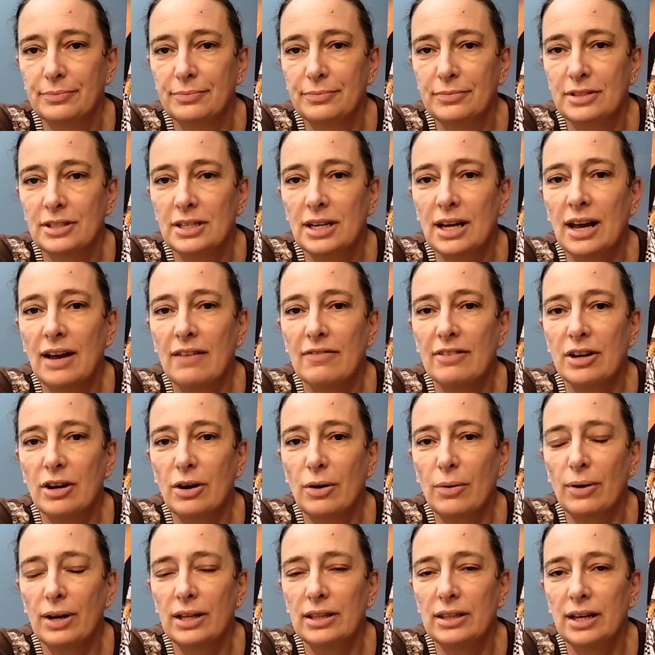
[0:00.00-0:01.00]
have a
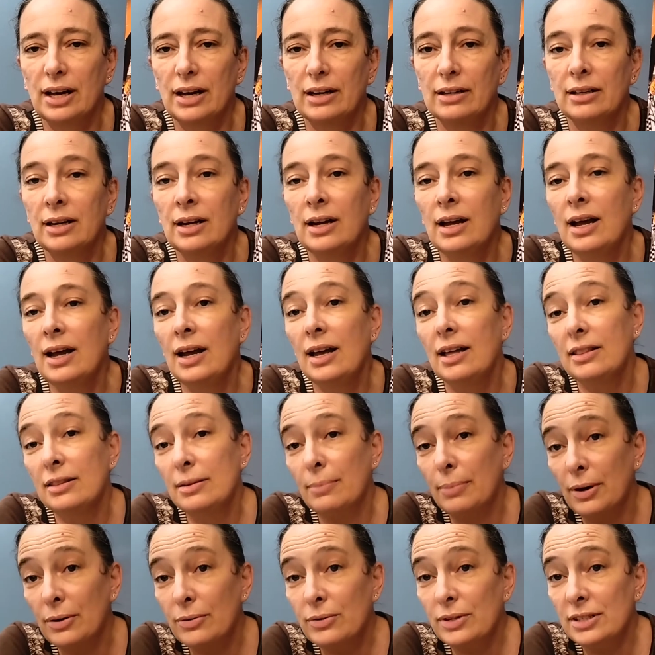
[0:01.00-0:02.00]
go at that. And the
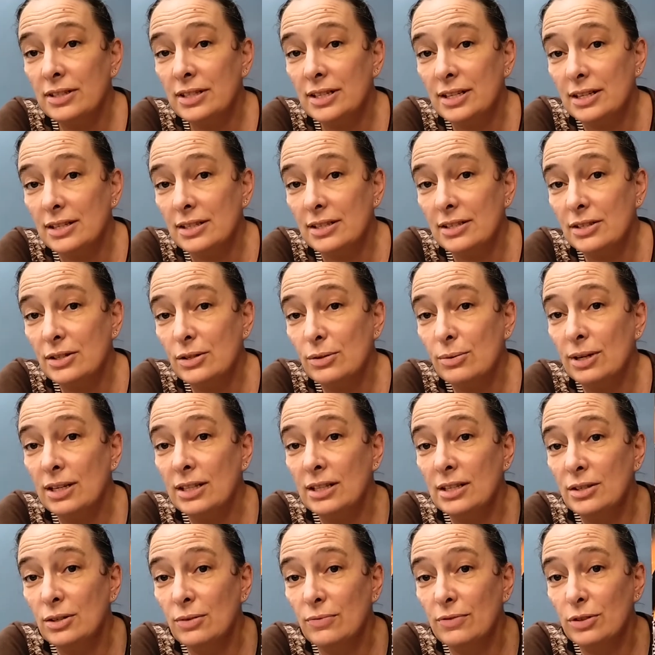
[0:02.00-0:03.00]
bonus is doing
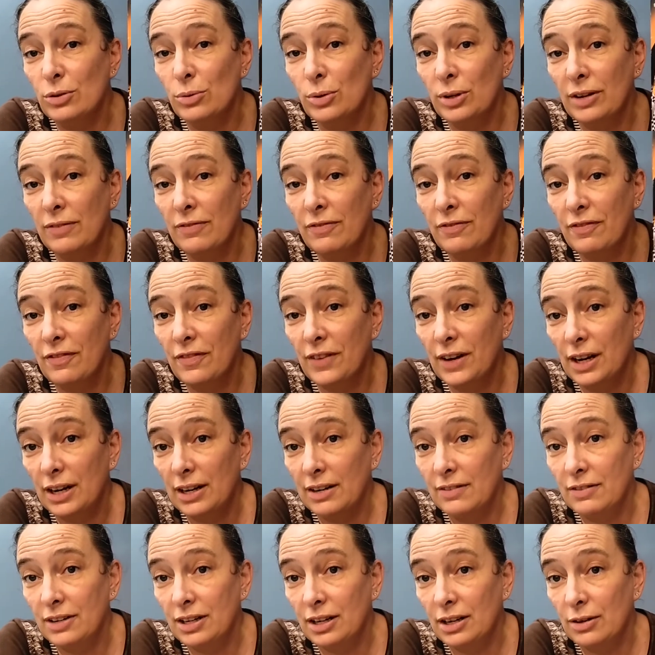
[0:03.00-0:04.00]
this over
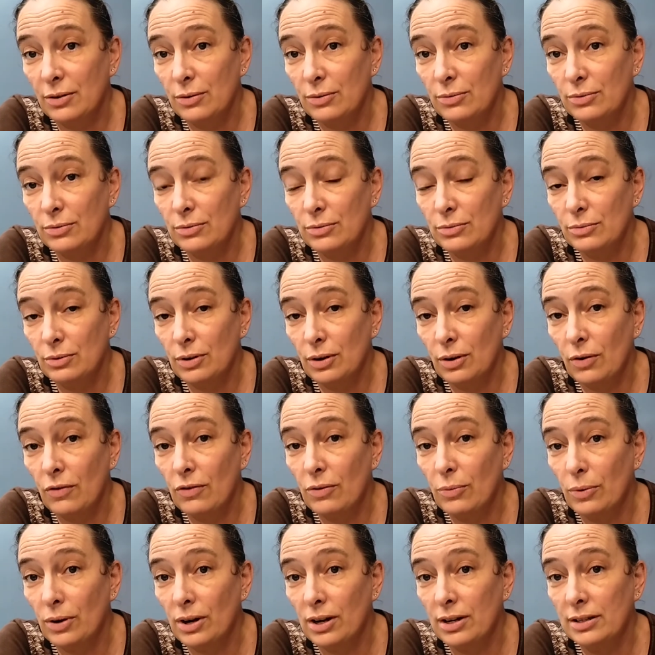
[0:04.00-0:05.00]
25 count over
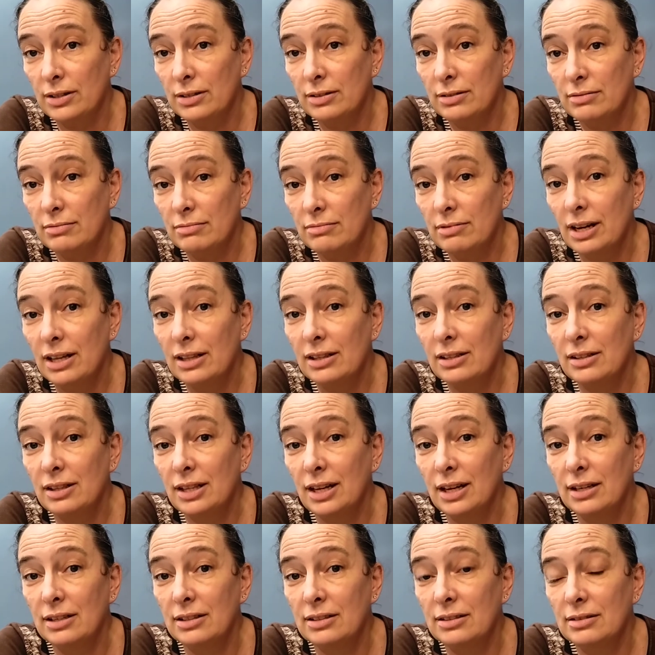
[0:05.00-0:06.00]
1 rather
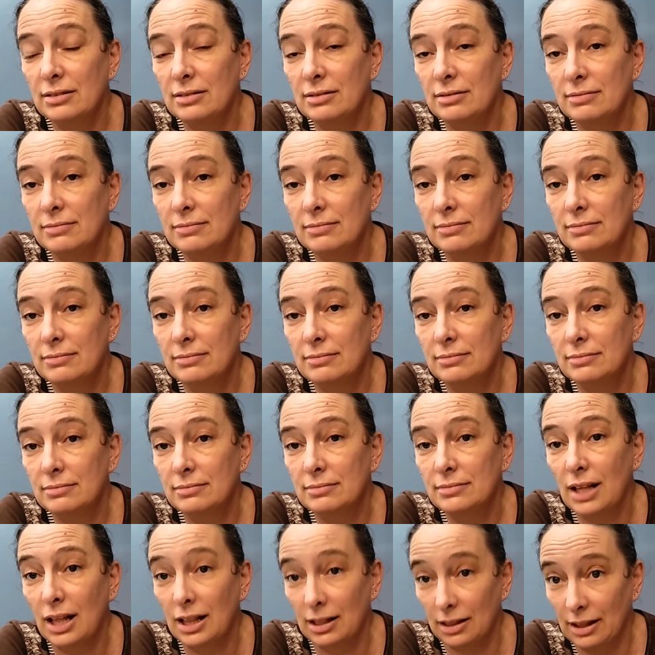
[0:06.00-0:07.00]
than
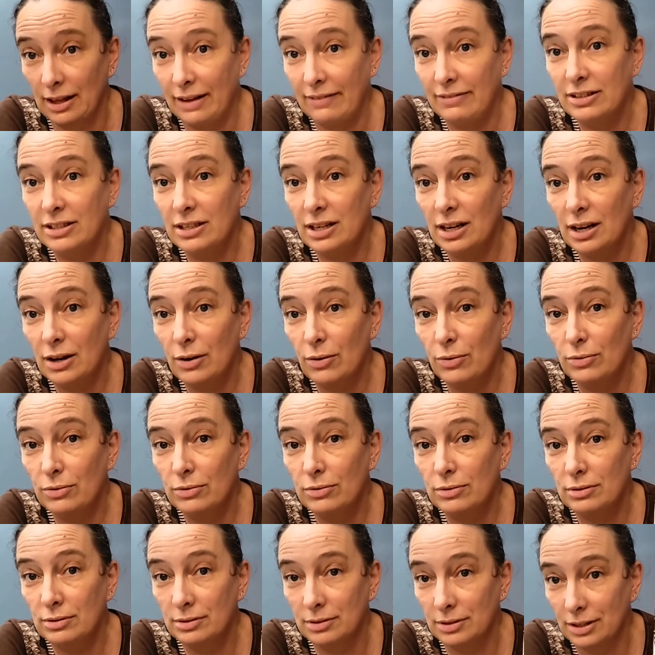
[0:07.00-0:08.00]
11 count.
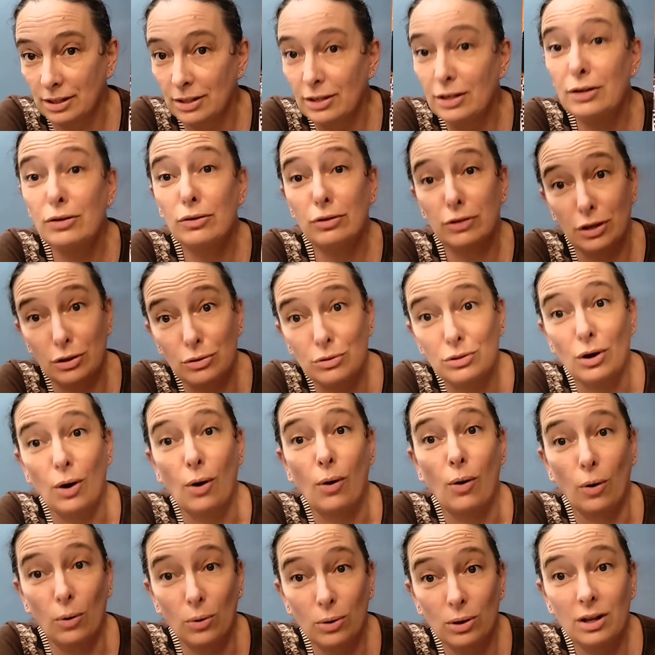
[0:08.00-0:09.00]
It'll use a
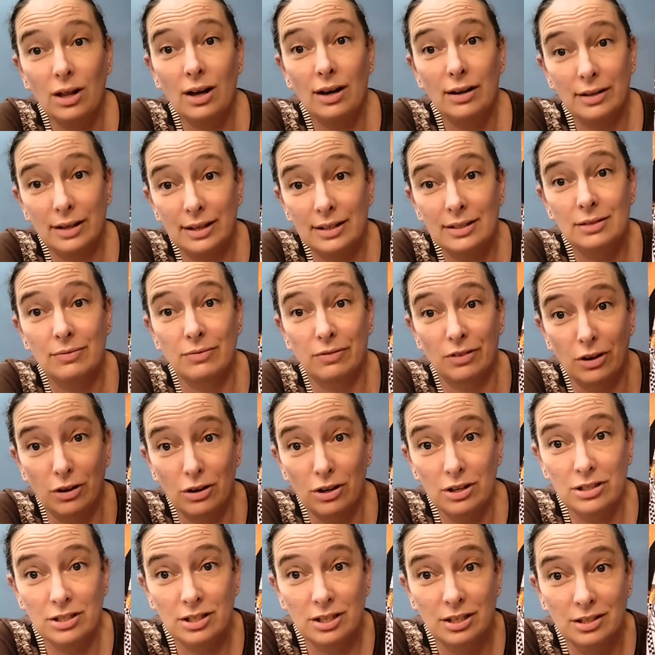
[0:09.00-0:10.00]
whole lot less
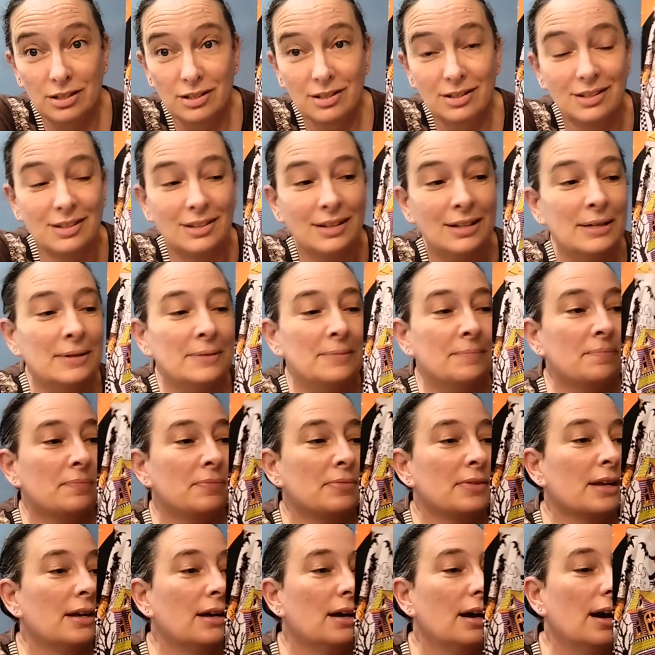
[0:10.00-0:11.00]
floss.
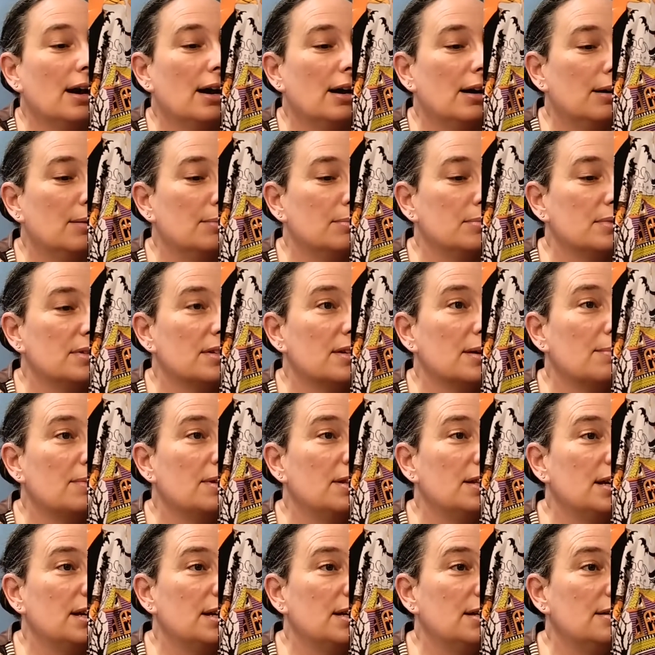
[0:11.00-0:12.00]
Some of
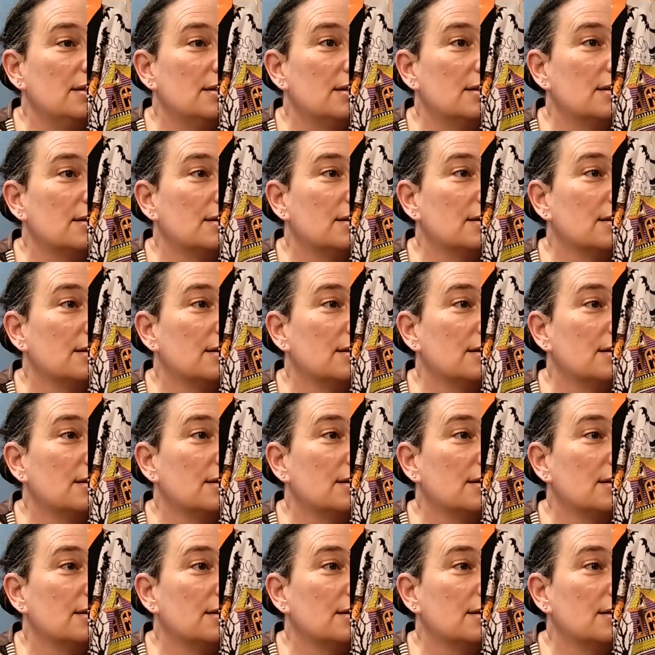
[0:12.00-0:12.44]
these,